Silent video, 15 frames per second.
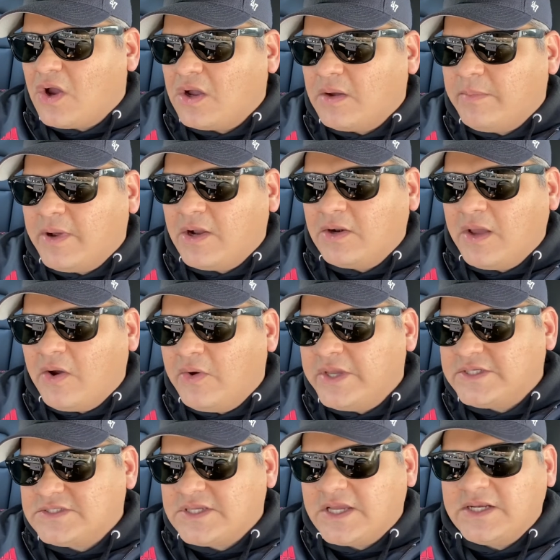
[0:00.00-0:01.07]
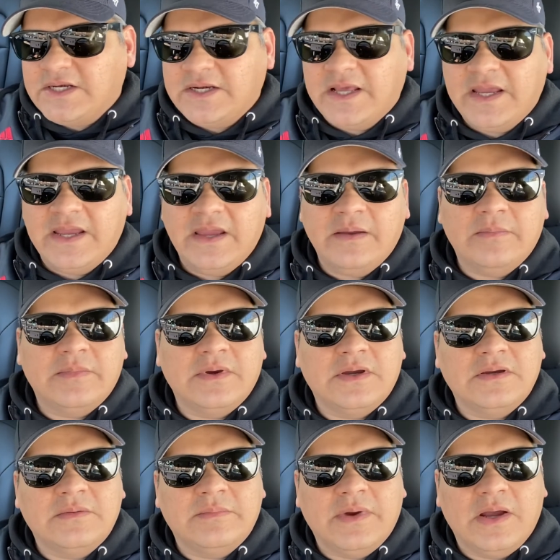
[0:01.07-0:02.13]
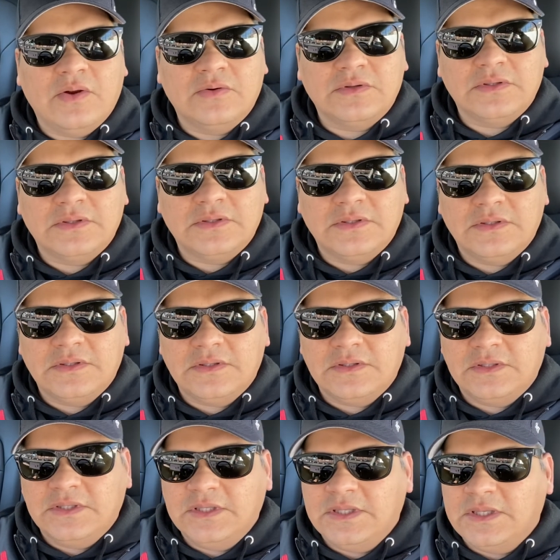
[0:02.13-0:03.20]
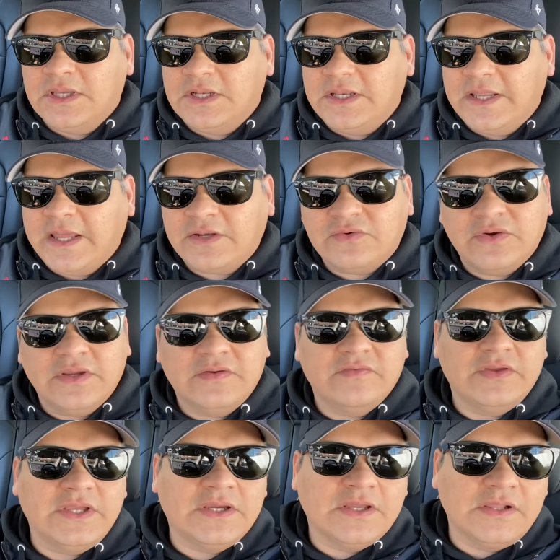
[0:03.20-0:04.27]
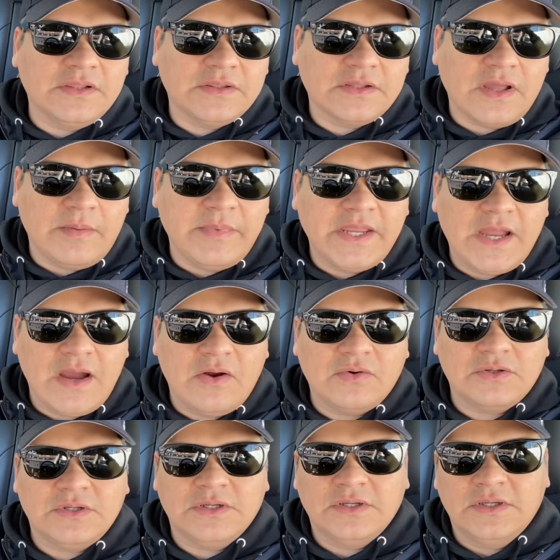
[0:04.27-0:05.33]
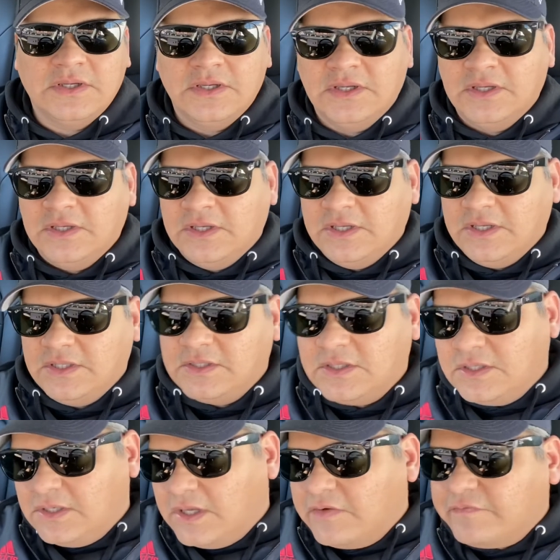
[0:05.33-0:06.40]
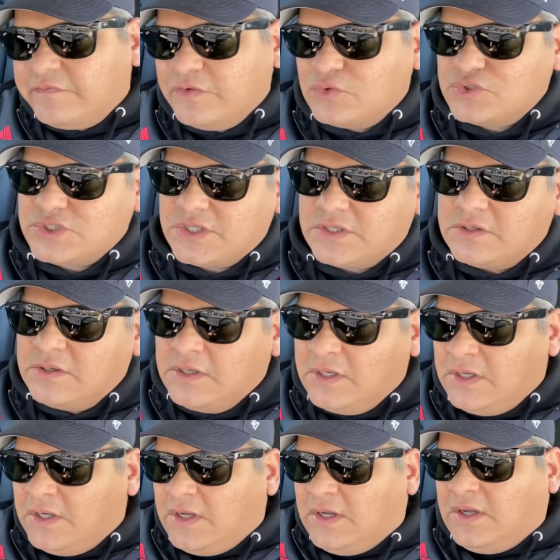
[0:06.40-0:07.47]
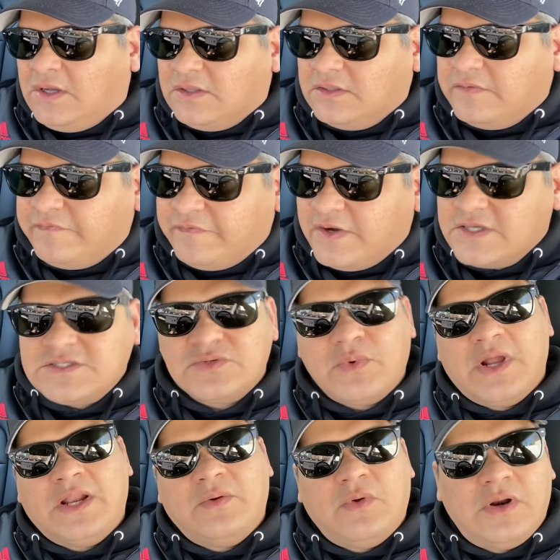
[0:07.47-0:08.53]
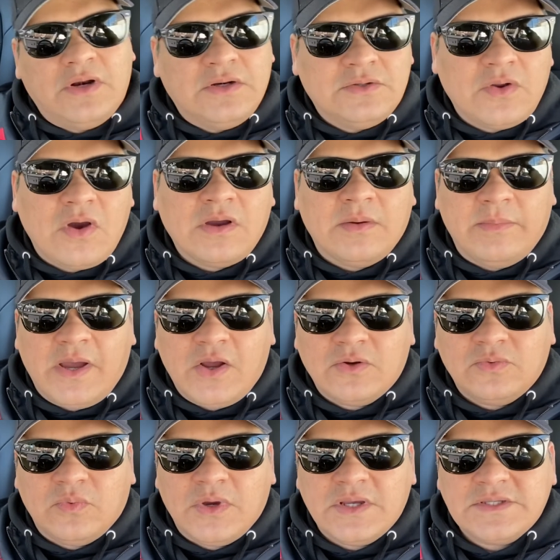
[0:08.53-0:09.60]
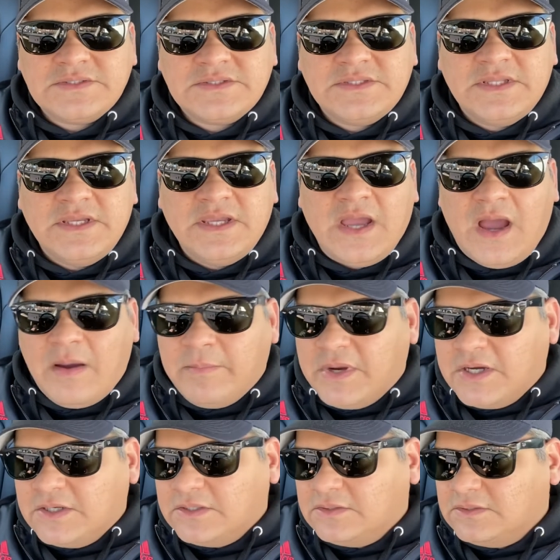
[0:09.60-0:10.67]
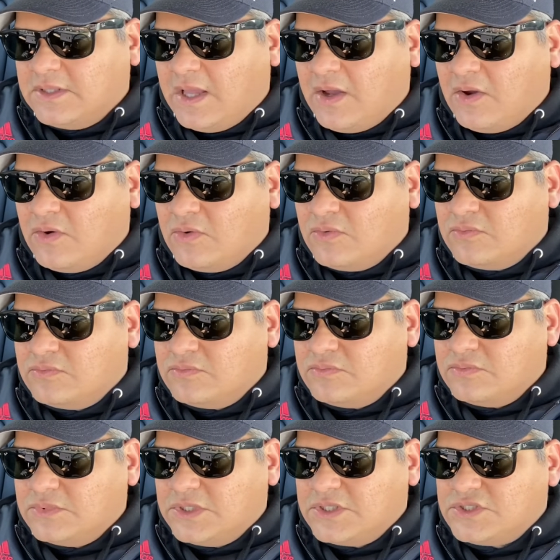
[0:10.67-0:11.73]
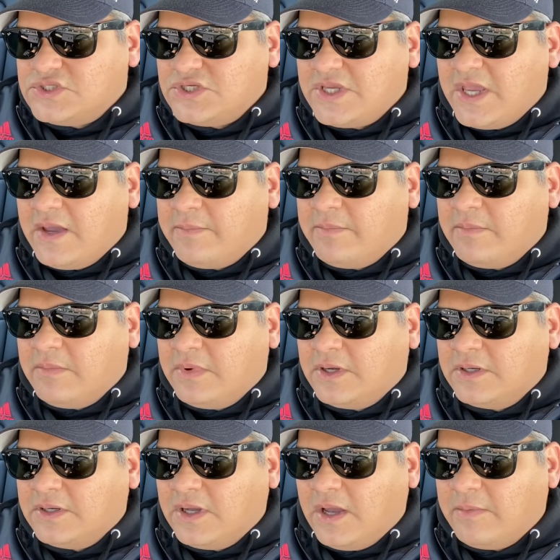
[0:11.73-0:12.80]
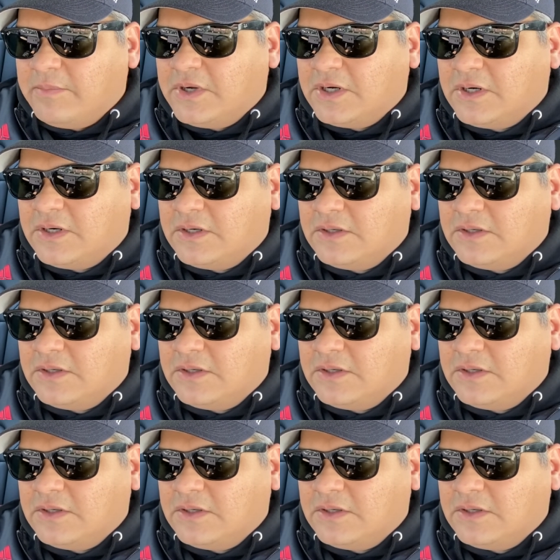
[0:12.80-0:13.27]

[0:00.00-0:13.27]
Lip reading: about how excited I am about the electric vehicles coming out in the near future. The first one I wanted to talk about was the Hummer. Now, the GM Hummer,